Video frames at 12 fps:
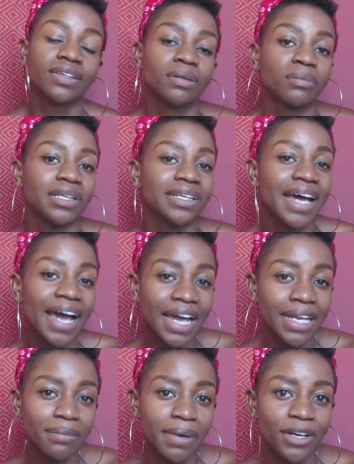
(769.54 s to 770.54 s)
Number
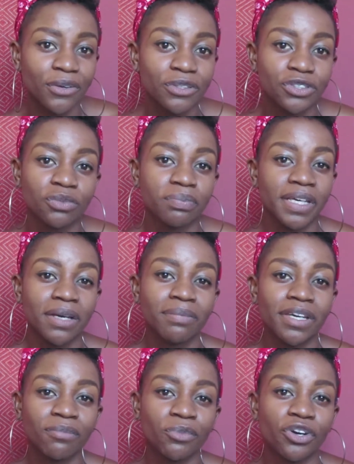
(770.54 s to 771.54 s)
9 might also be a
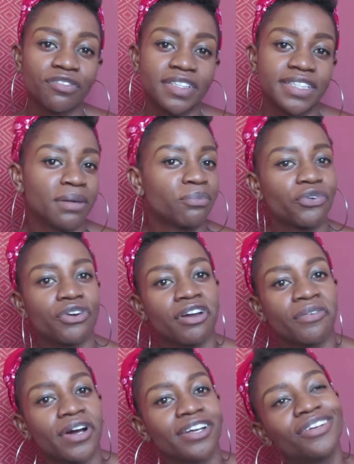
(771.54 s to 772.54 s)
bit more of a
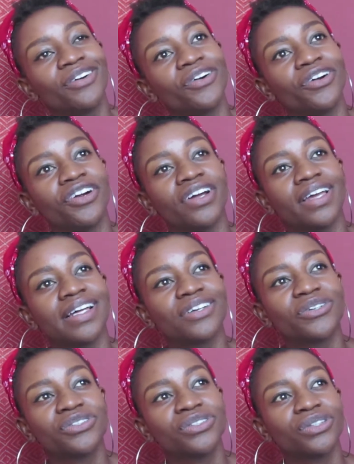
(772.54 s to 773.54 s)
temporary one, or
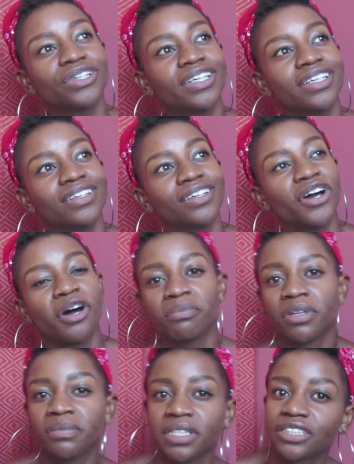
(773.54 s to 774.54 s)
it also can
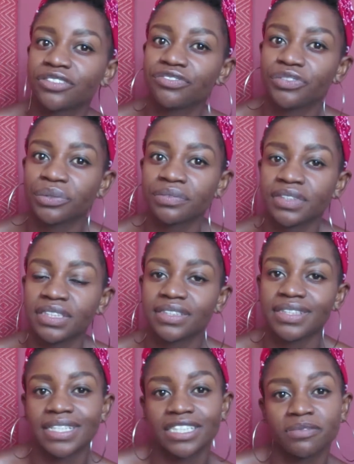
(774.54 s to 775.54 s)
complement a few of
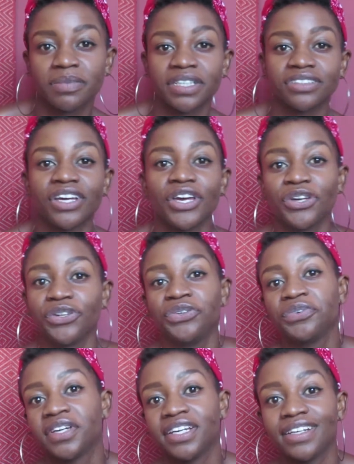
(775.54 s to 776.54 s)
these things, but
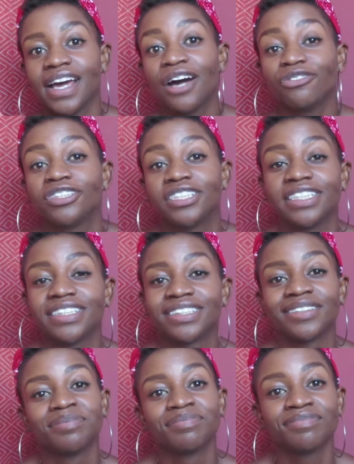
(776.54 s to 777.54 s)
you can house
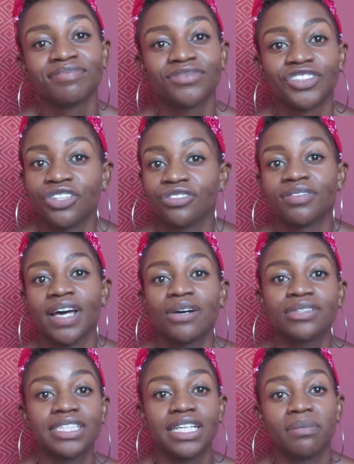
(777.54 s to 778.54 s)
sit. So
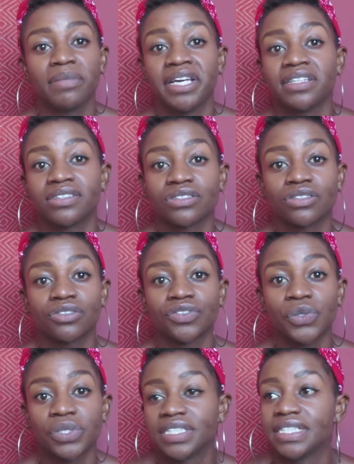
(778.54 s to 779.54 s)
house sitting means,
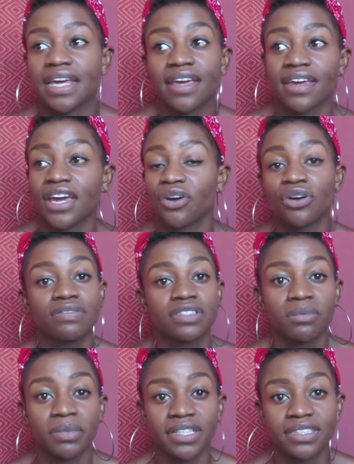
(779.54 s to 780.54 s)
of course, taking care of
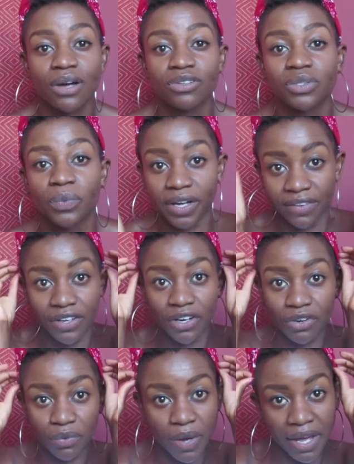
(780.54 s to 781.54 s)
somebody's house while
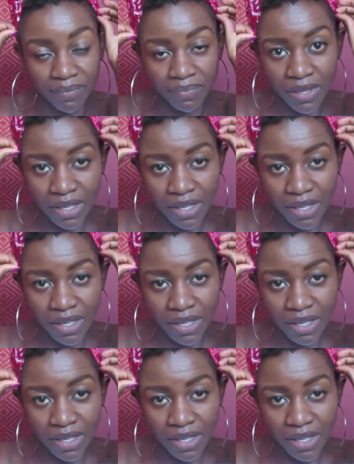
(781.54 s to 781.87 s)
they are away.